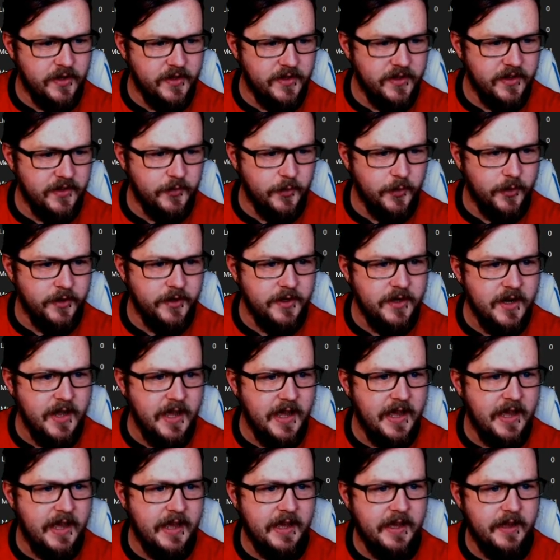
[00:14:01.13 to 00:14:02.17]
this one.
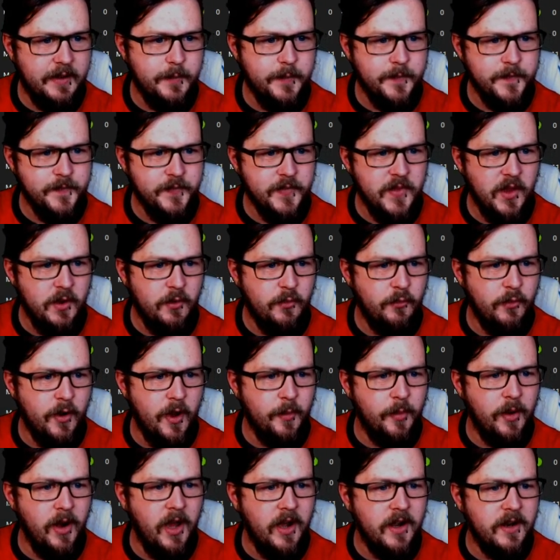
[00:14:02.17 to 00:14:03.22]
Rob
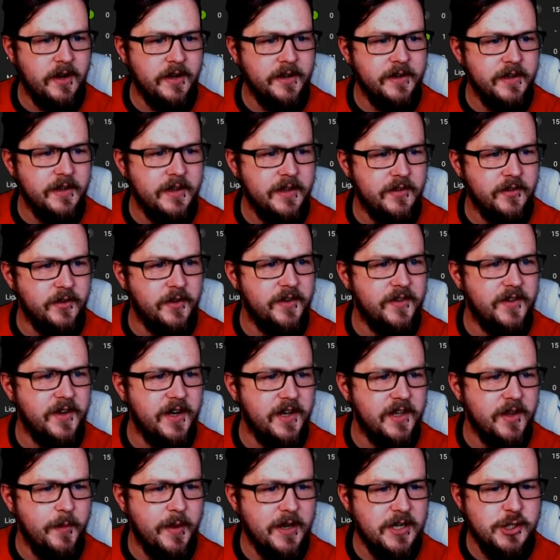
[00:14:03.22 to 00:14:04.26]
Lachlan is going to sit on
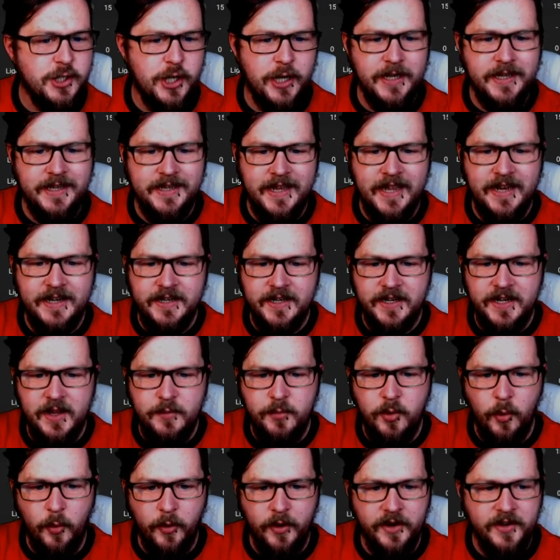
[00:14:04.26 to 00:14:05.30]
the bench again today, but
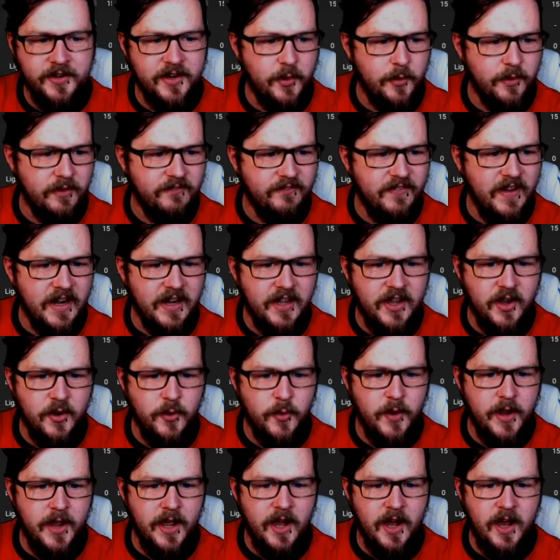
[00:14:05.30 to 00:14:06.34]
we're going to start with Falcao
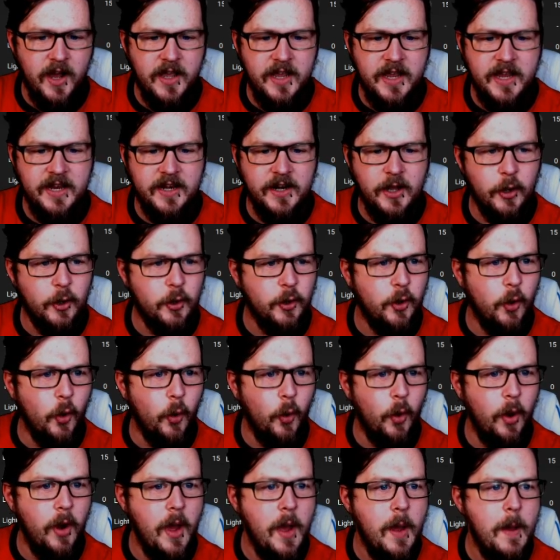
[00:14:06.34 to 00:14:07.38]
in
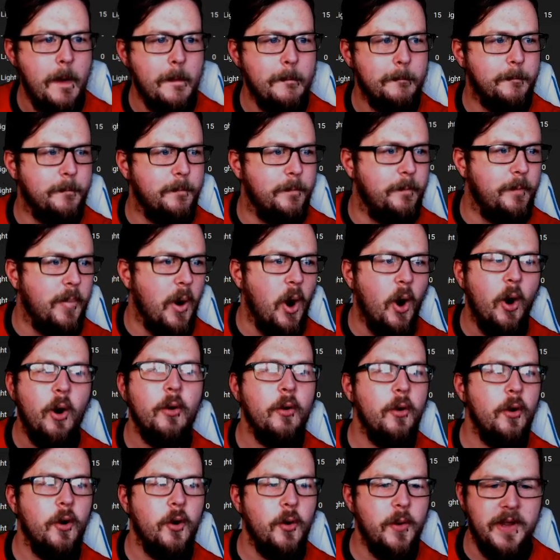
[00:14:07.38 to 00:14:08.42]
goal.
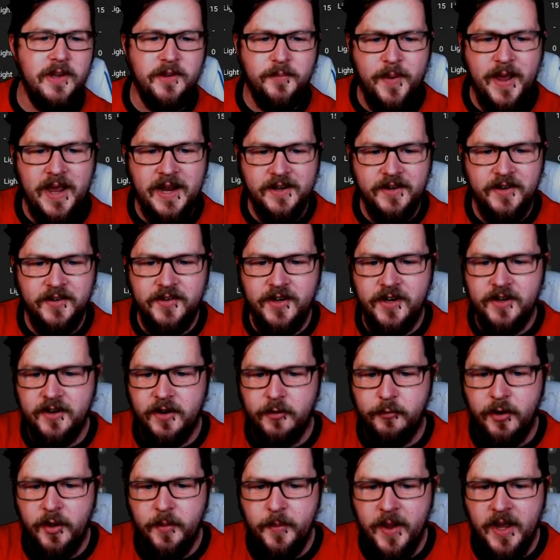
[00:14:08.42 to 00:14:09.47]
Poro is back to start at
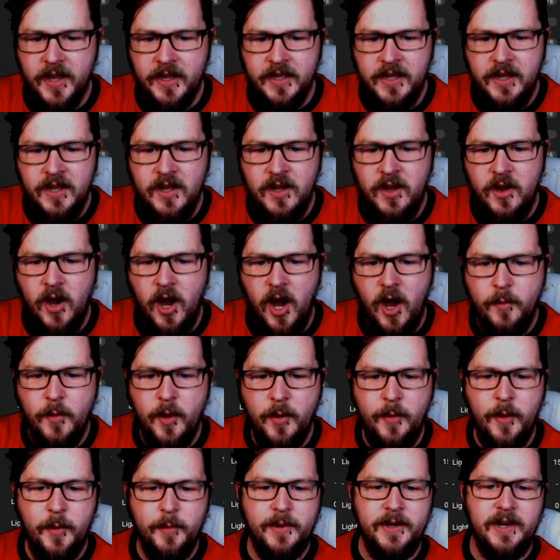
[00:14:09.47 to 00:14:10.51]
right back. Oma
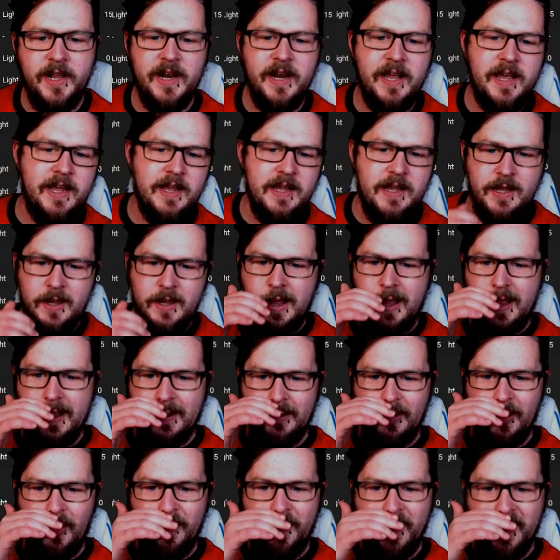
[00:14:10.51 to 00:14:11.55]
Bamadele,
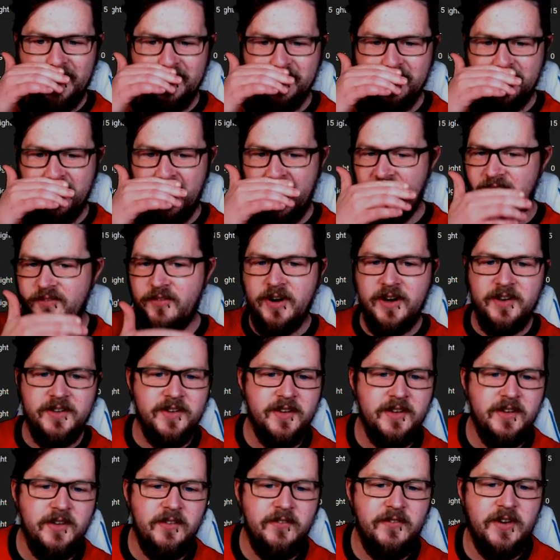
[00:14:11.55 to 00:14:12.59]
Lopez and
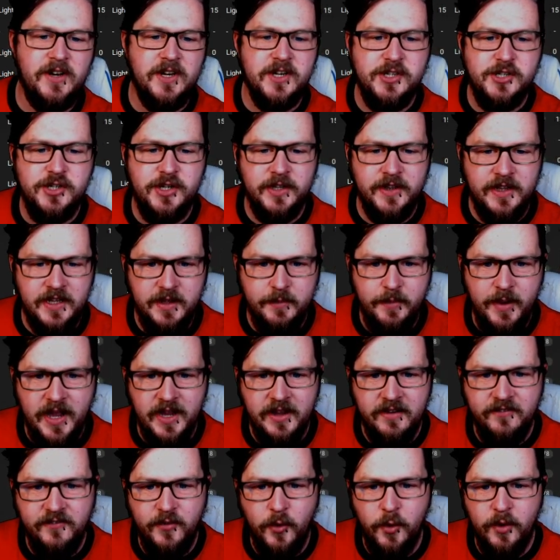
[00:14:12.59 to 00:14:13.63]
Alvarez finish the back
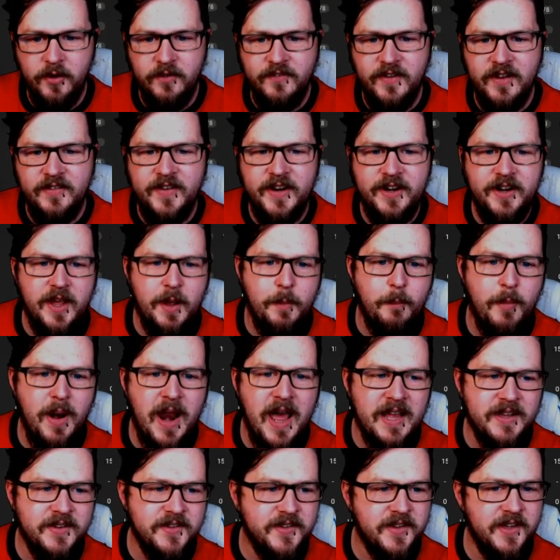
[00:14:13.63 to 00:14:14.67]
four. Valverde and
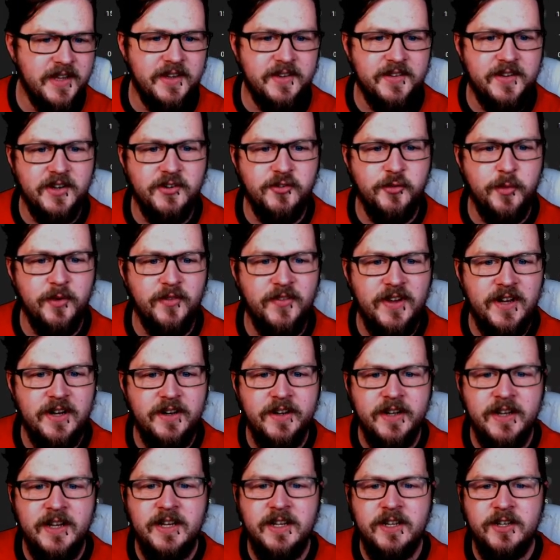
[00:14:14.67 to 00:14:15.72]
Blas in central midfield.
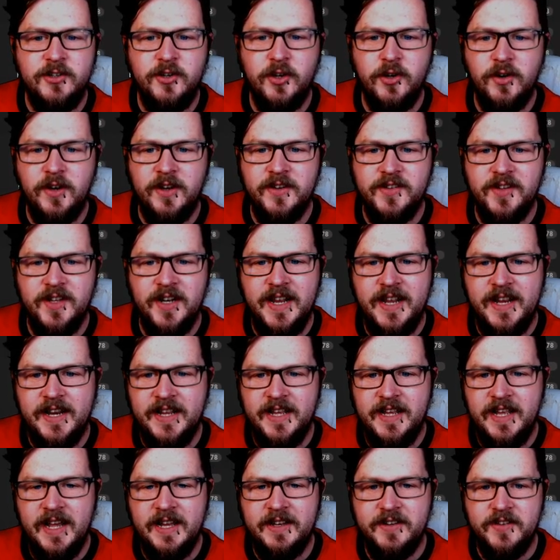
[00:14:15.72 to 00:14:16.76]
Douglas
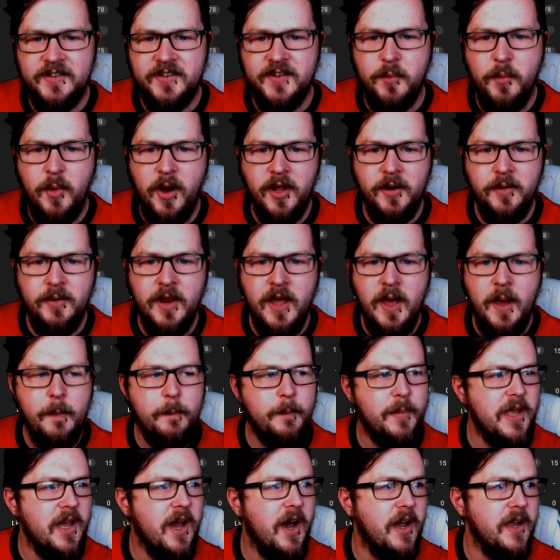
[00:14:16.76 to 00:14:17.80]
Delaney and Simon
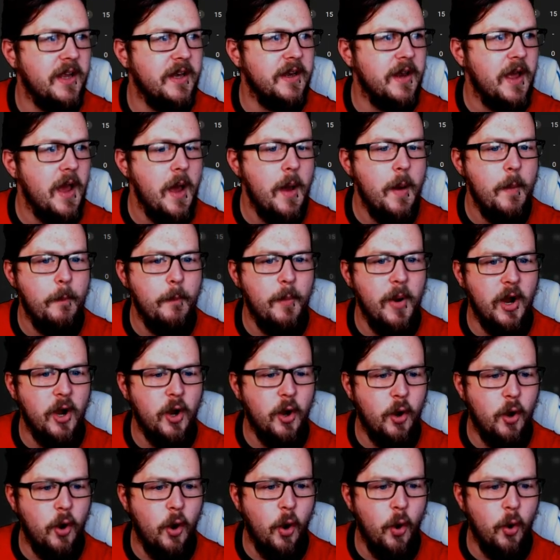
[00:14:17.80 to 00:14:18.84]
behind
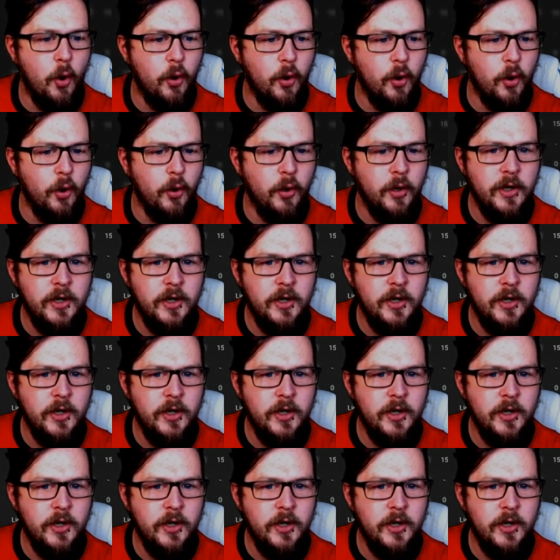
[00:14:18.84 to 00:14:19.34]
Makoko,